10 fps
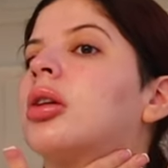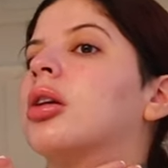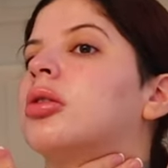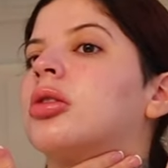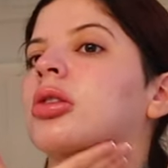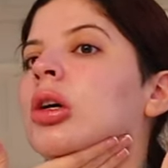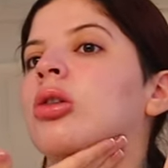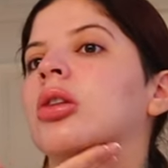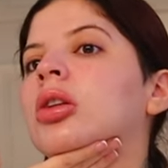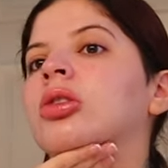to get
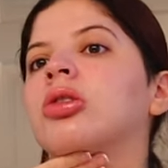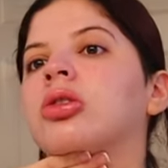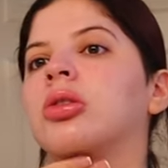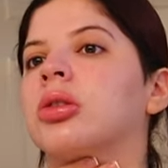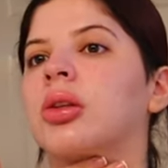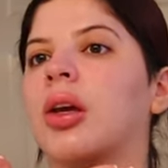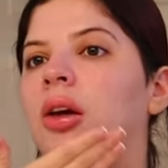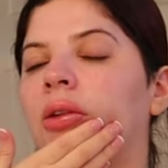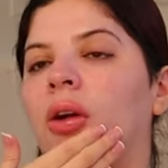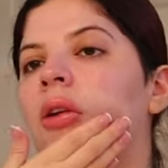sucked into your
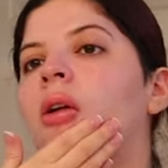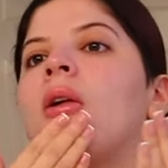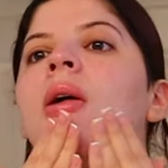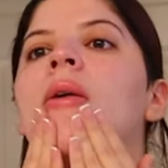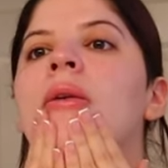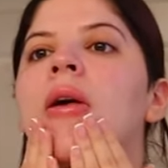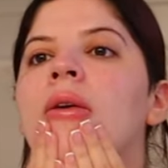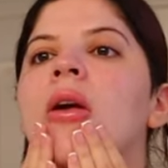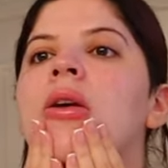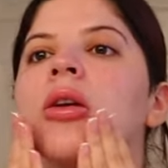skin.
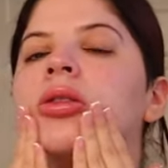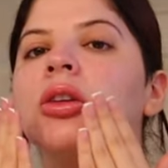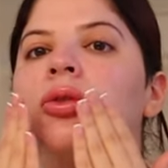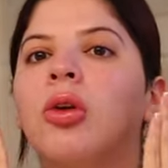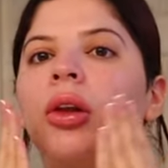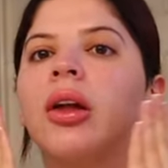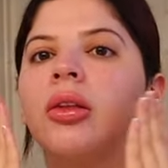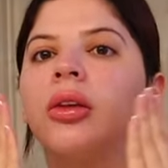Because if you go like